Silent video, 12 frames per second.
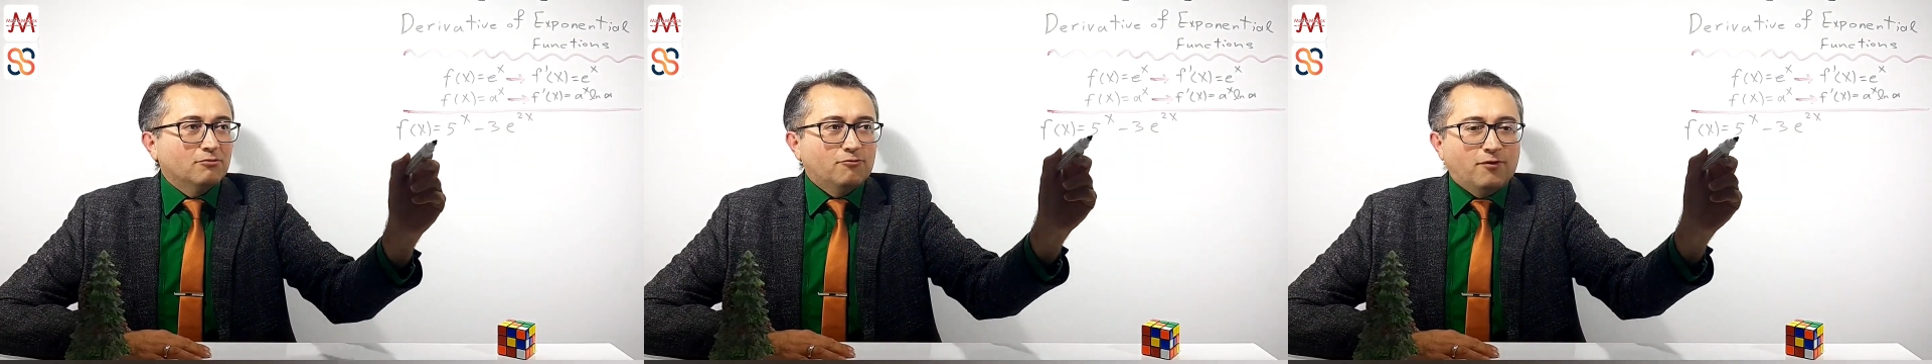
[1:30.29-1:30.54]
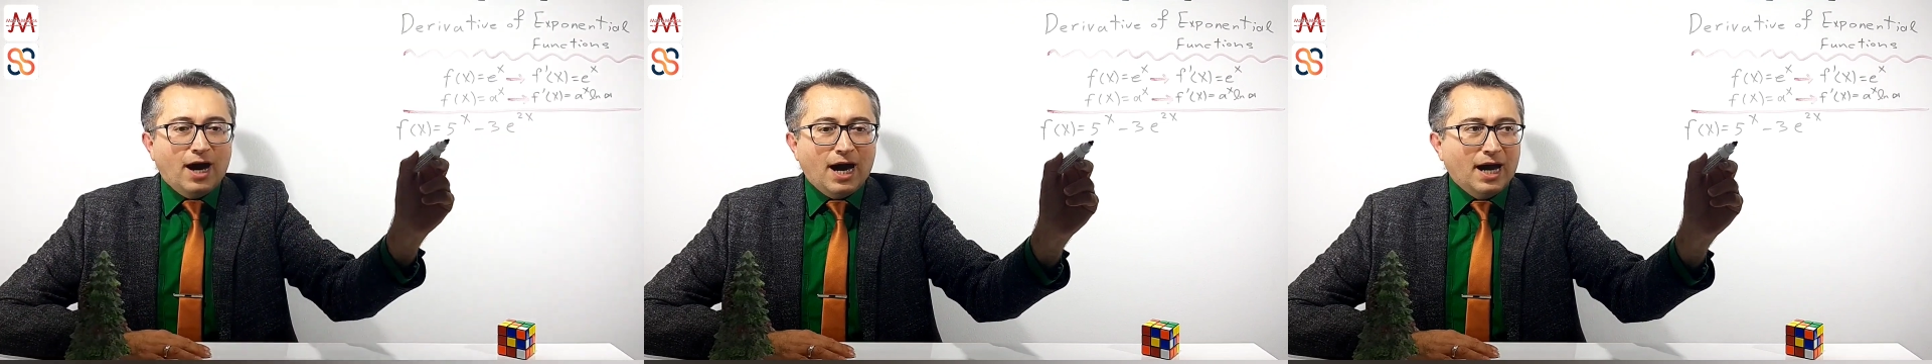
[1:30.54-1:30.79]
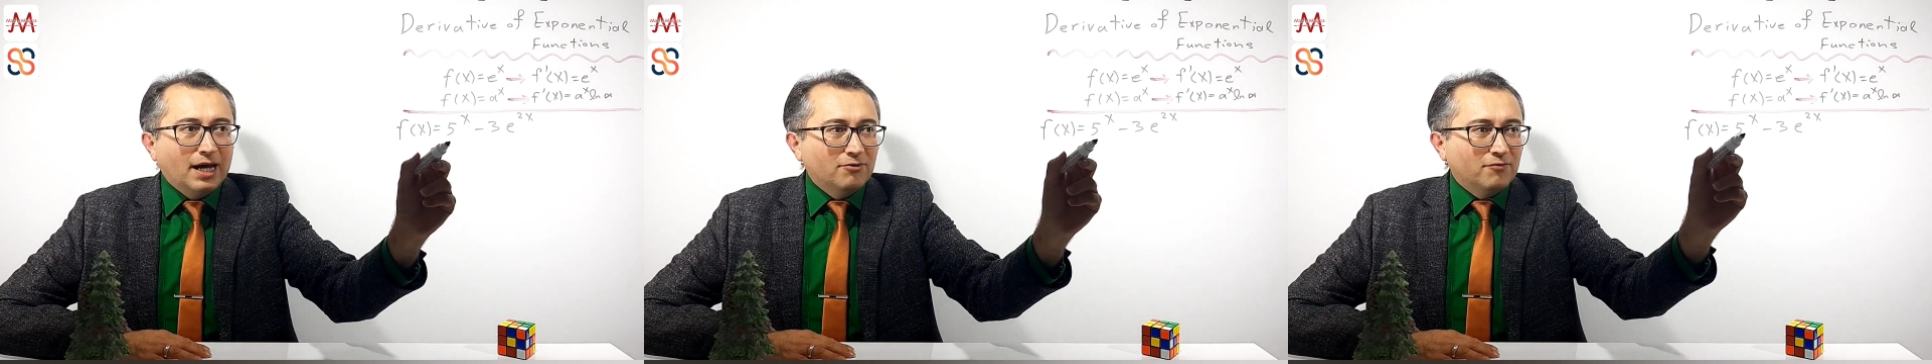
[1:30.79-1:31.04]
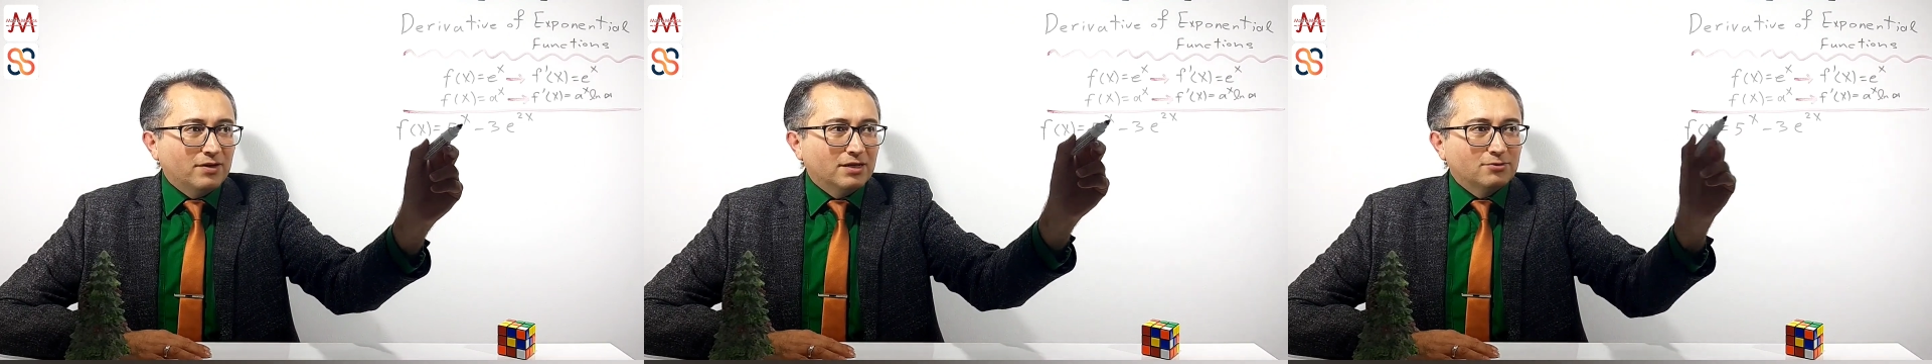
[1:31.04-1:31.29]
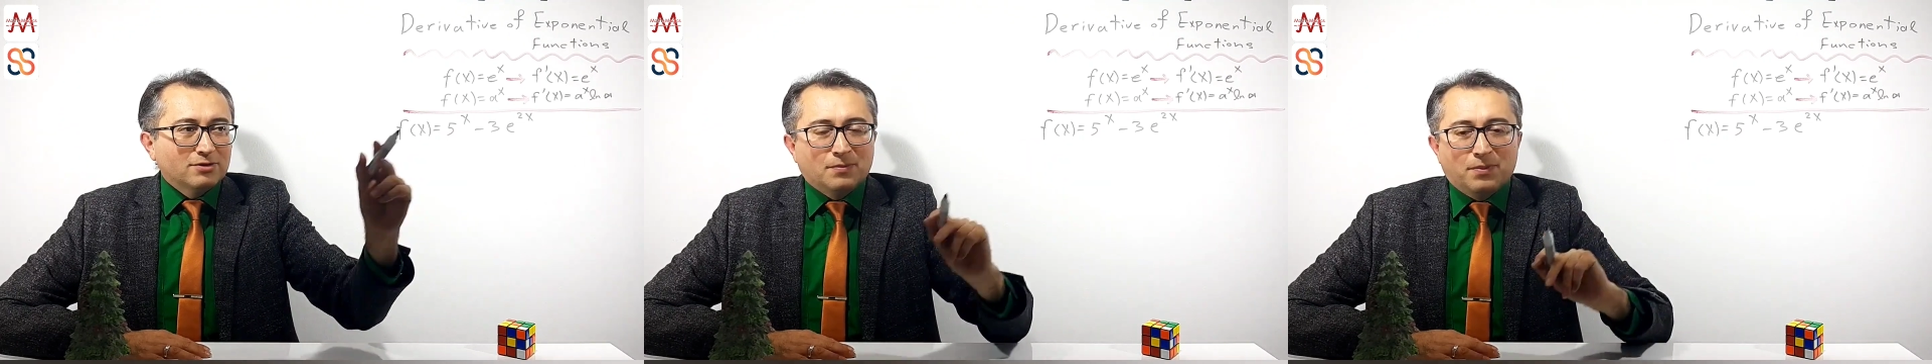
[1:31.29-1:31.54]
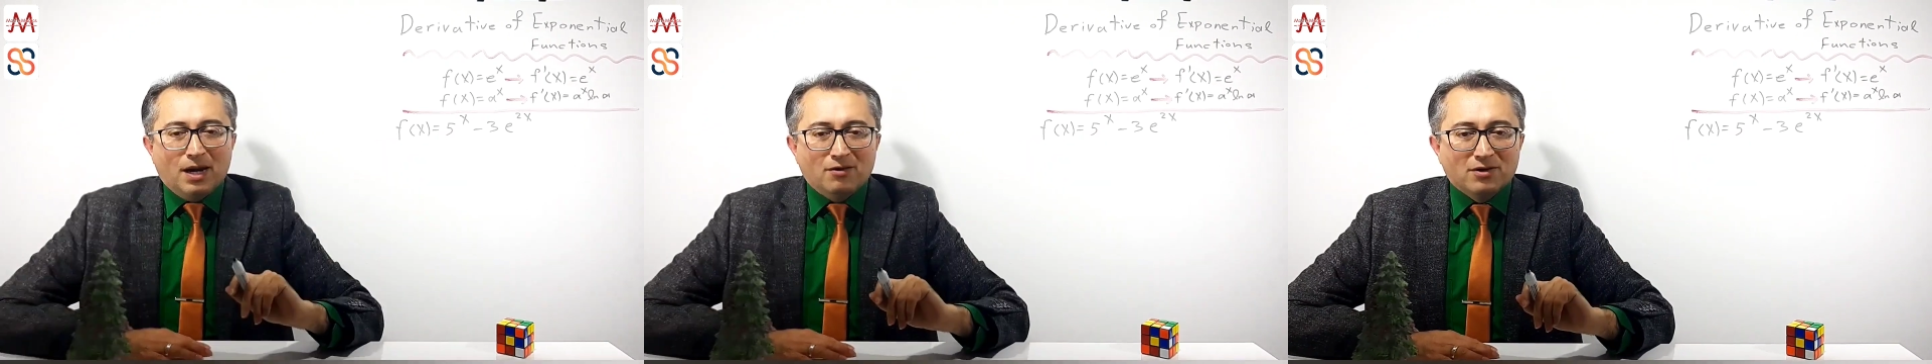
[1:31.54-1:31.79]
5 to the
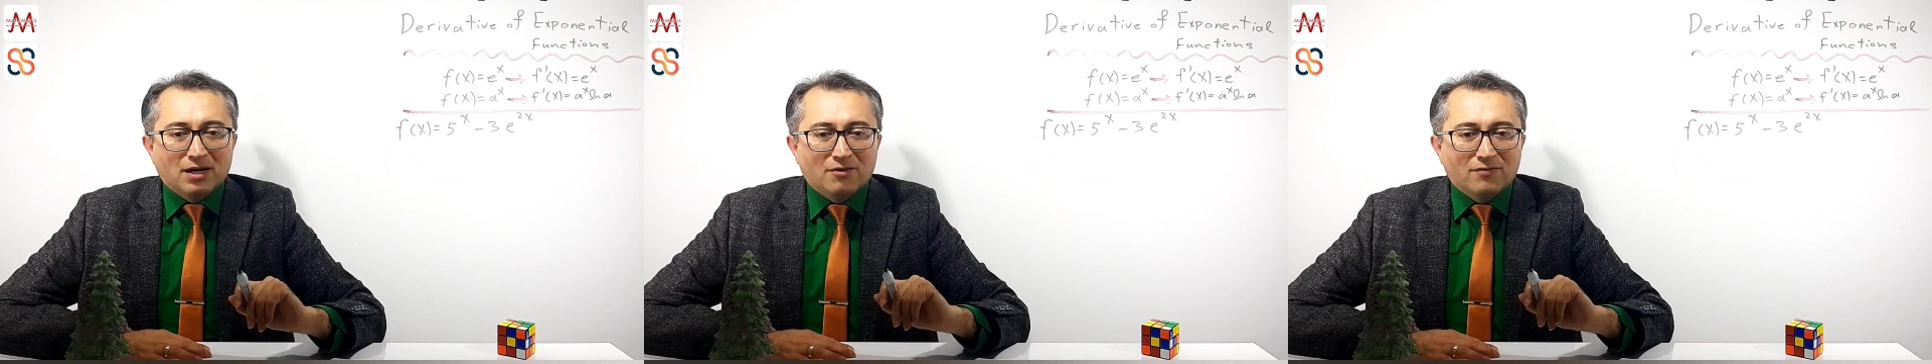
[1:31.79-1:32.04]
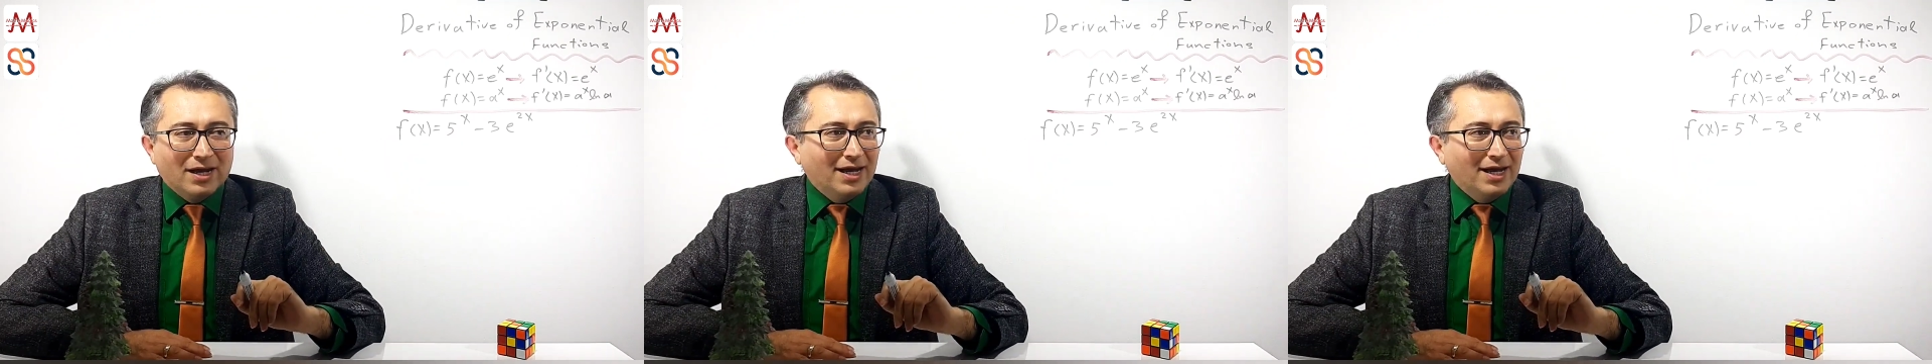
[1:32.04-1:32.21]
power of